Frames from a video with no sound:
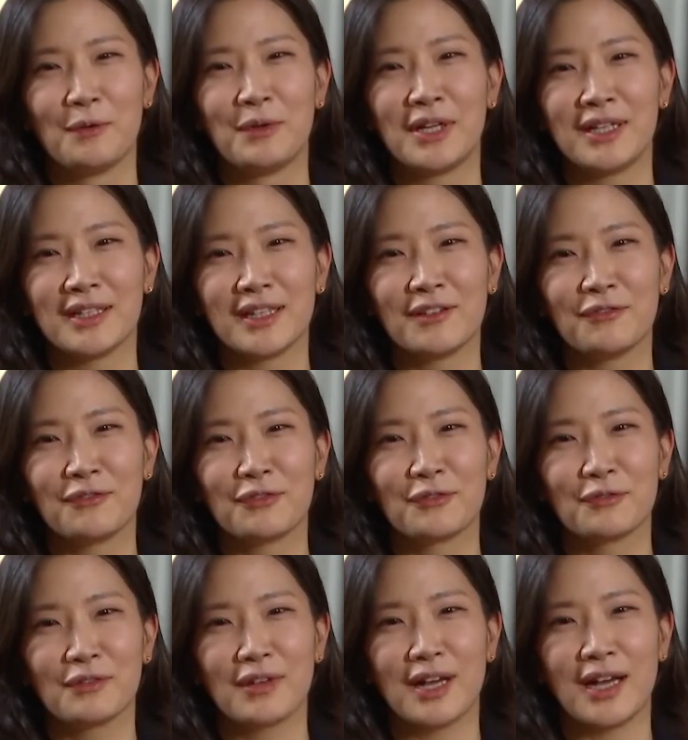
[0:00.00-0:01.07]
Well, if
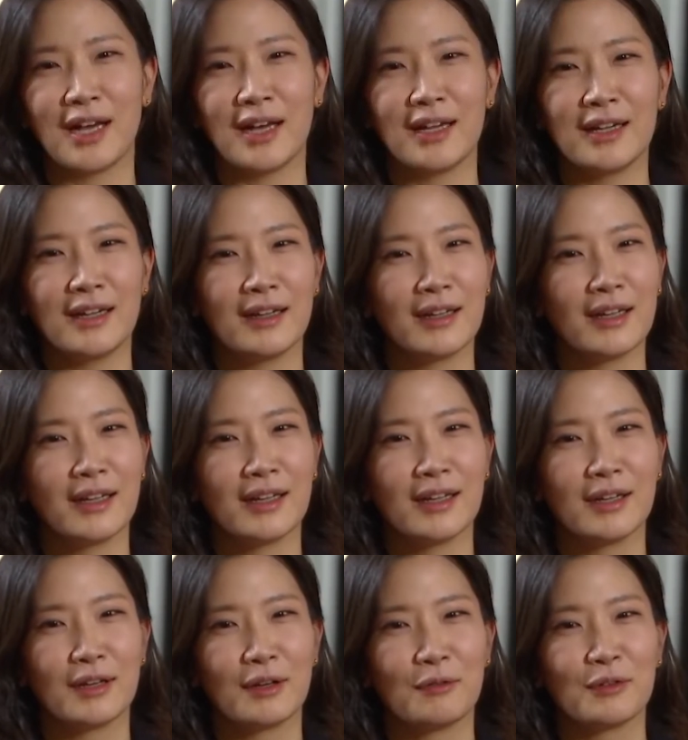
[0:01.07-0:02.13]
I
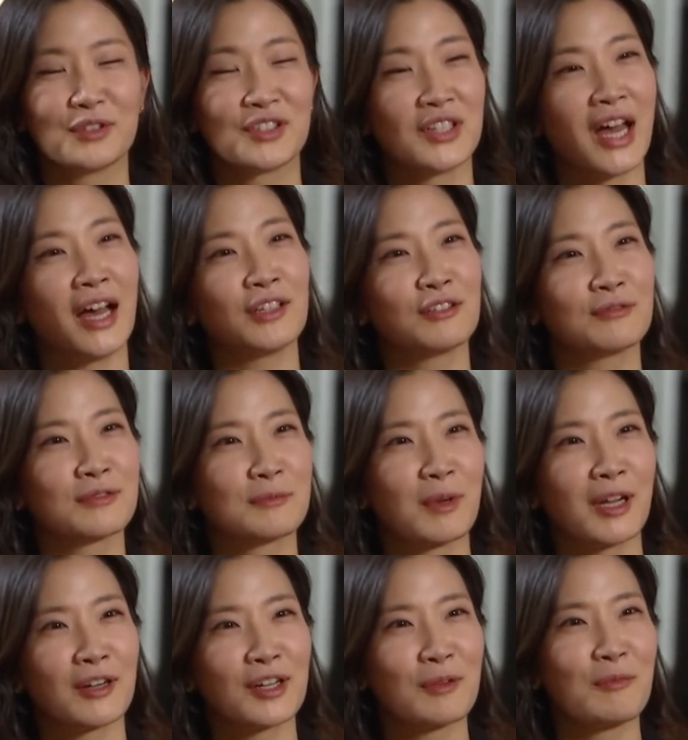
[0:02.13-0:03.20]
was not
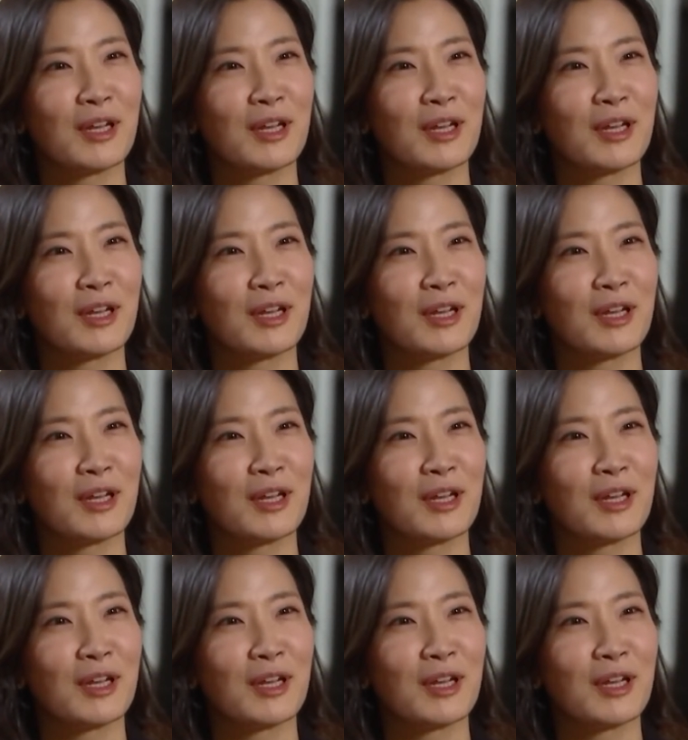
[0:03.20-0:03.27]
overbearing,